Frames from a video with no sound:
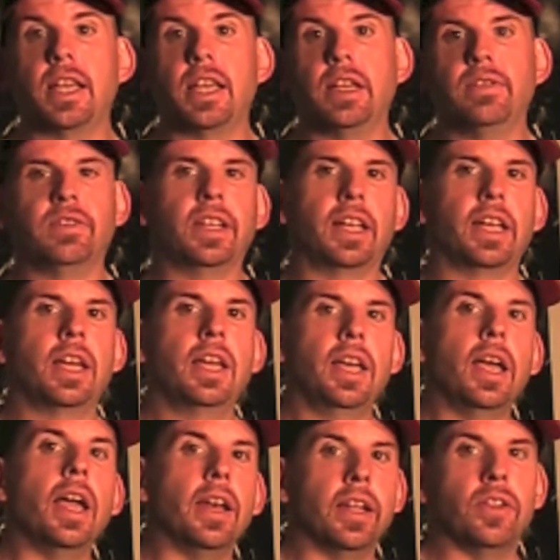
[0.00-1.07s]
evening
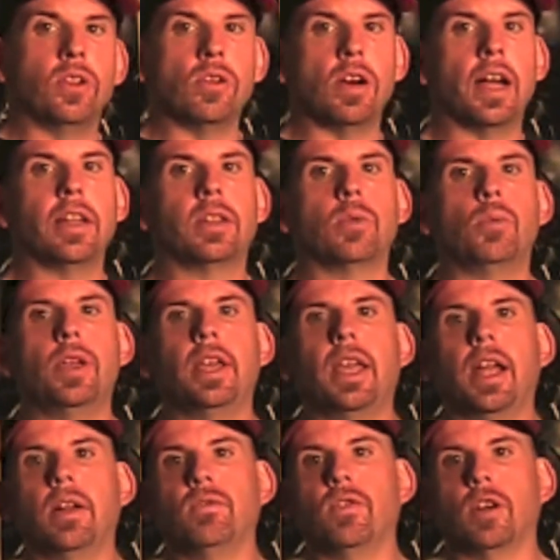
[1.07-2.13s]
and then throughout the
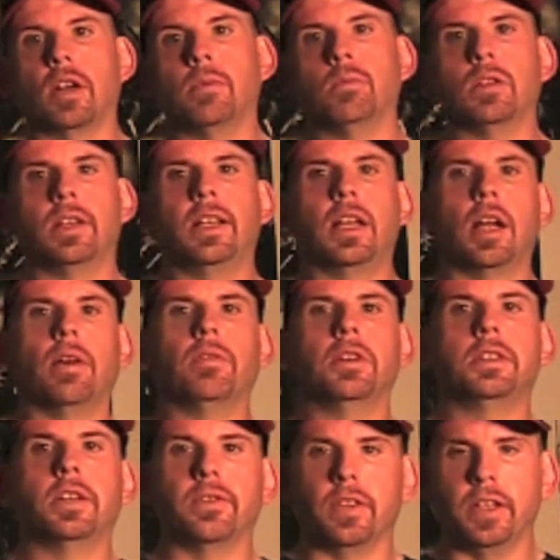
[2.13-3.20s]
weekend for complete
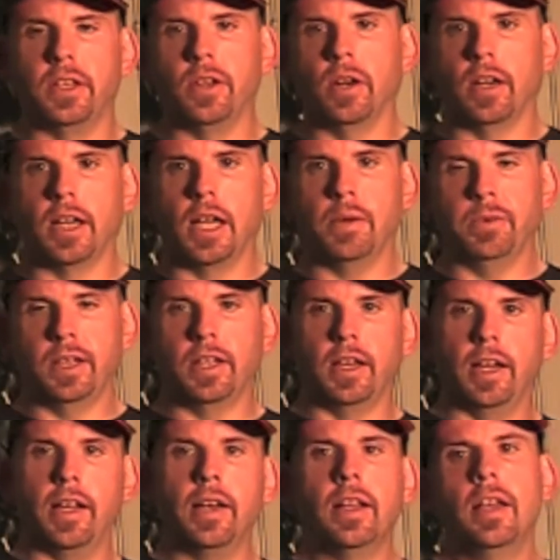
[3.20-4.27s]
coverage of the New York Comic Con.
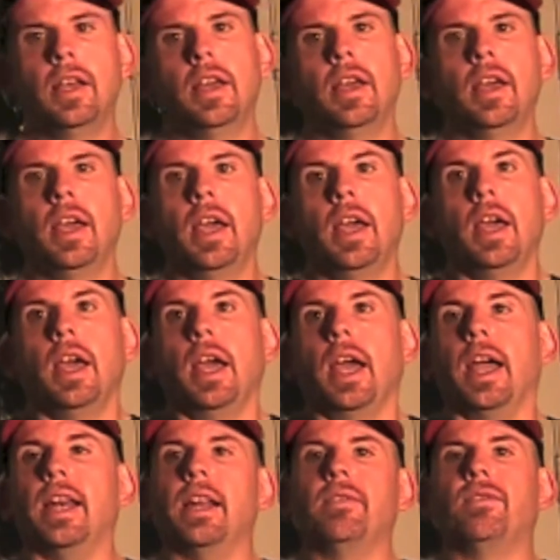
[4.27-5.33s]

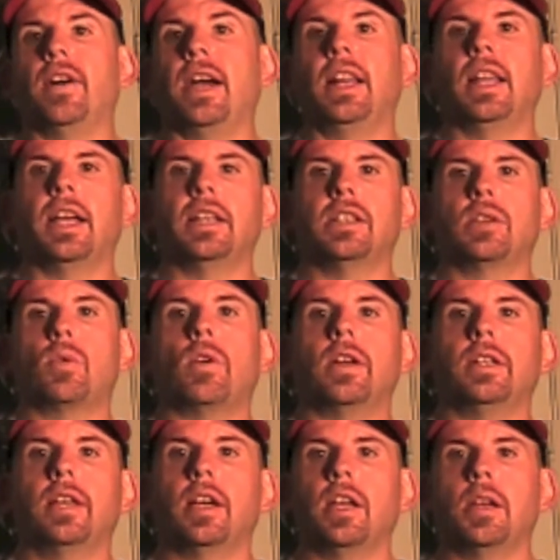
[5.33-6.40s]
And then finally, I just
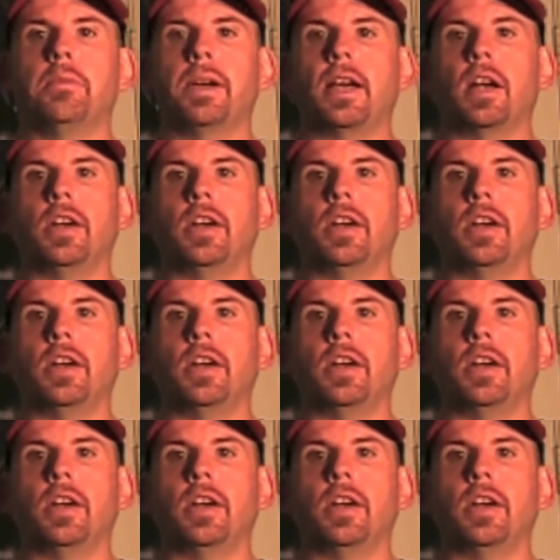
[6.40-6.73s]
want to tell you about